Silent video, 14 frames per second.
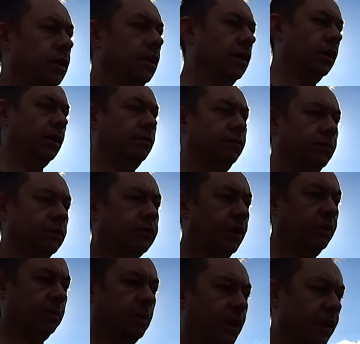um, for
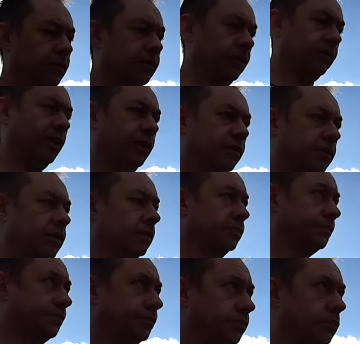trespass, etc.,
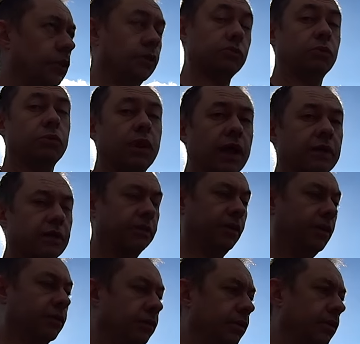because all land is
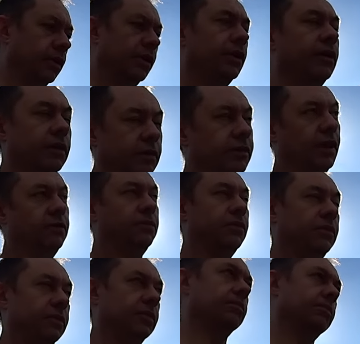owned except for
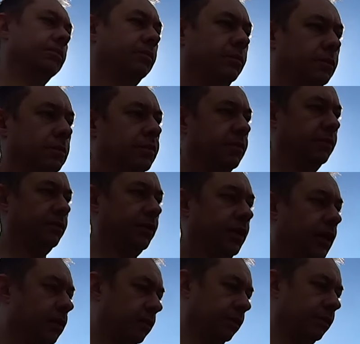some specific
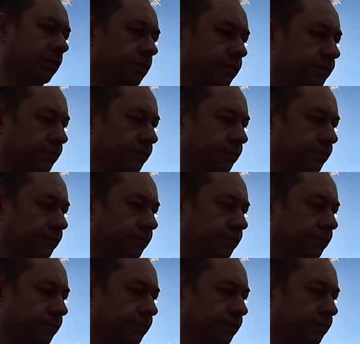areas